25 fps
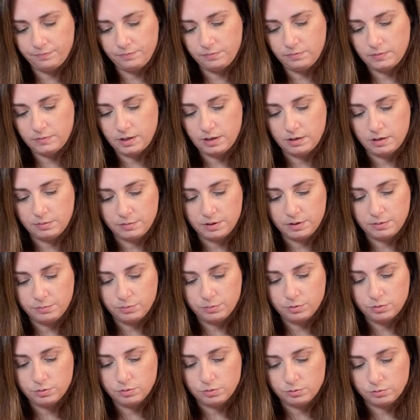And I'm gonna
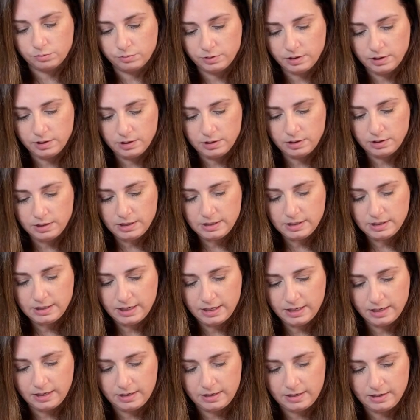pull really
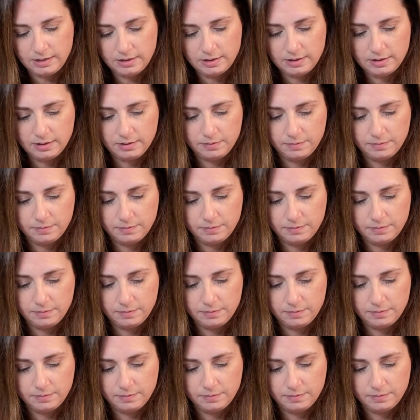tight.